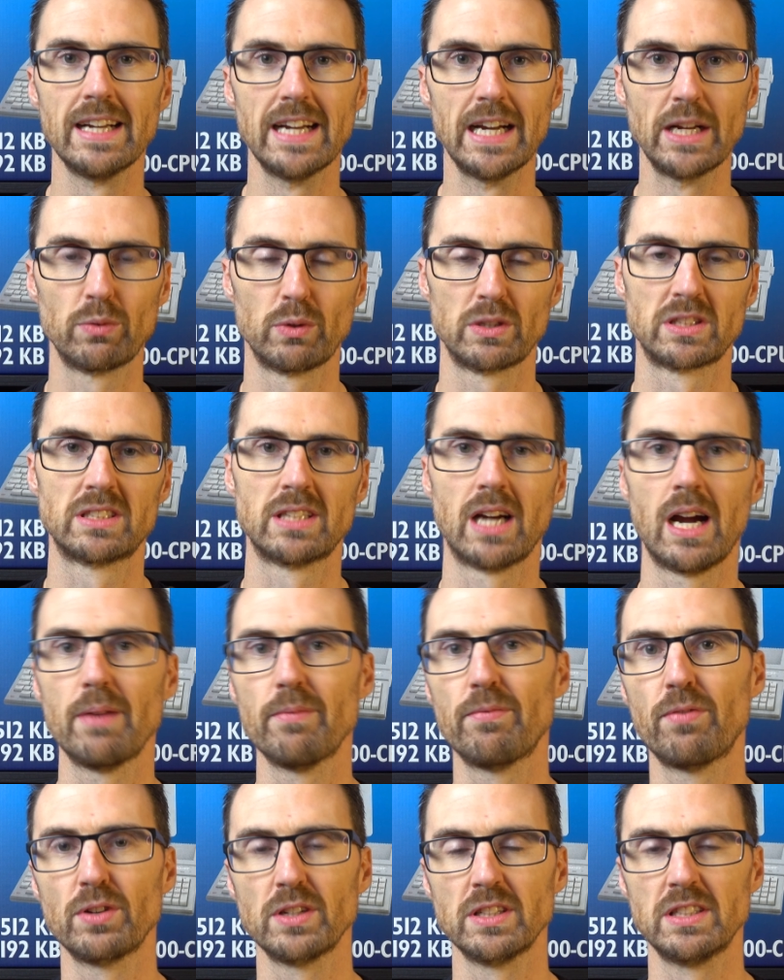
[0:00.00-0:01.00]
it was time
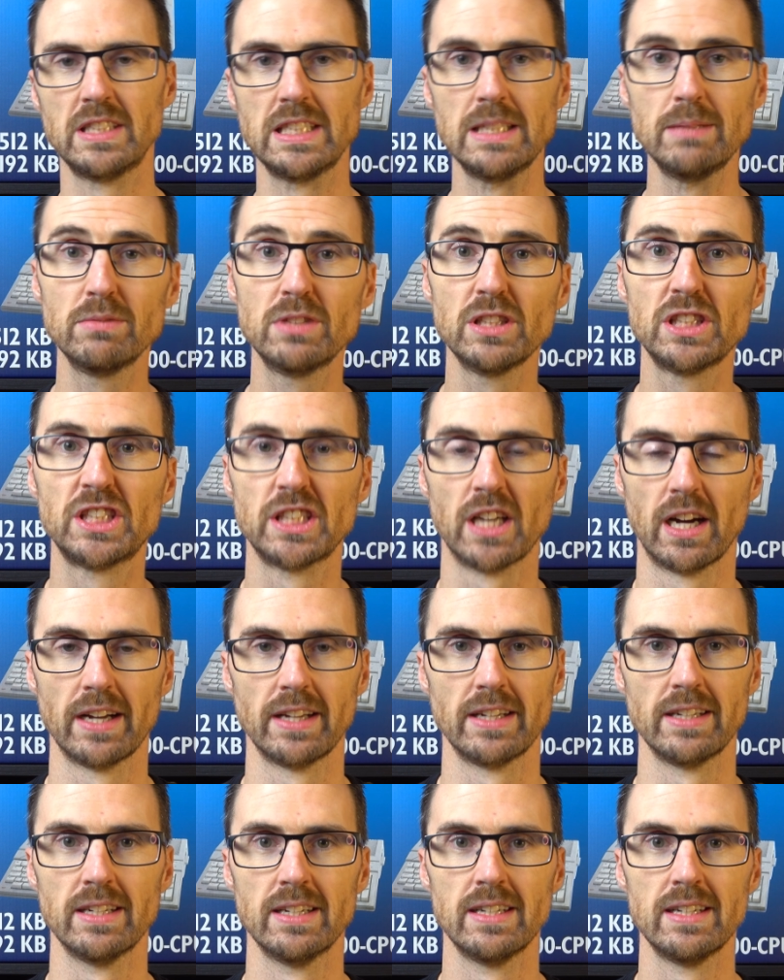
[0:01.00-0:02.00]
for the team to
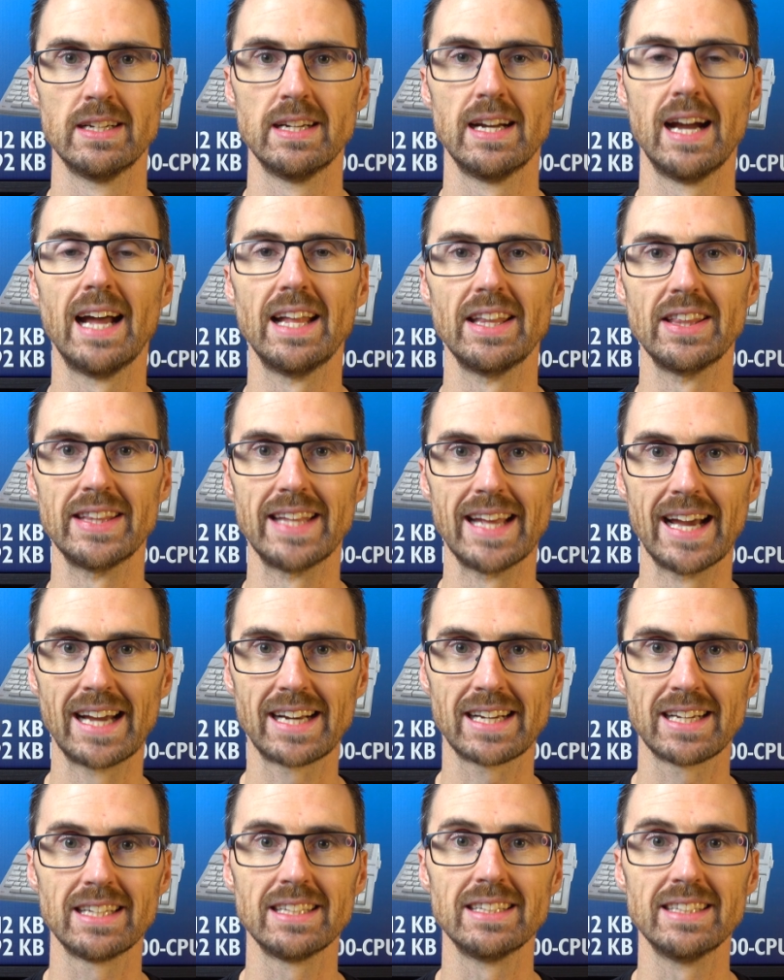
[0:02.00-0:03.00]
shine. And
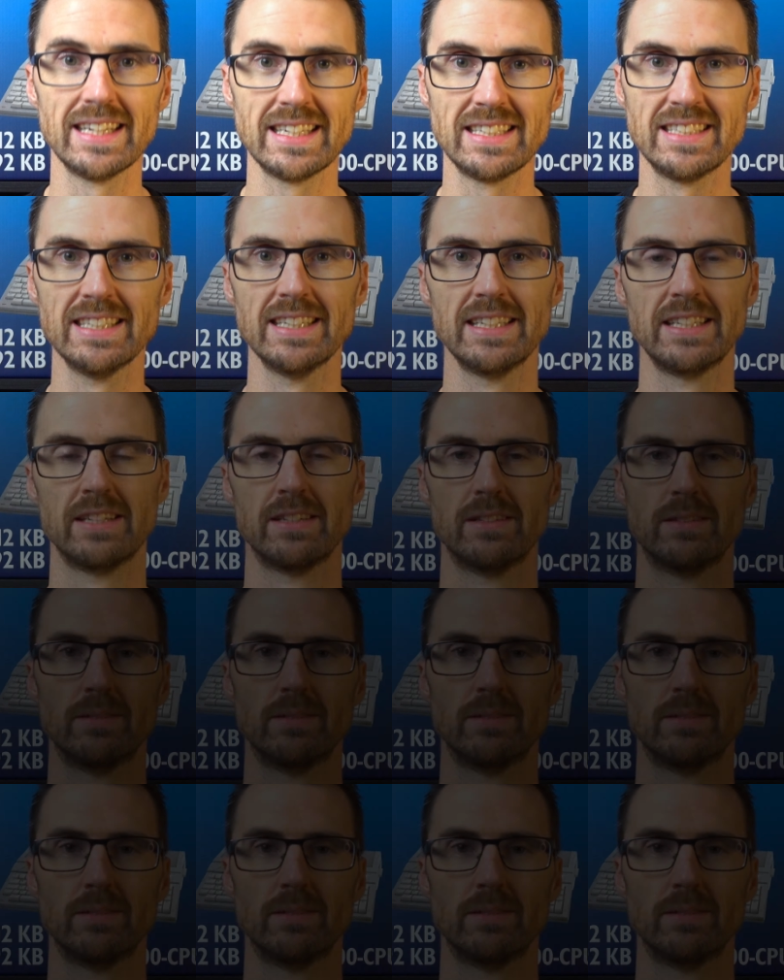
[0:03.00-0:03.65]
that they did.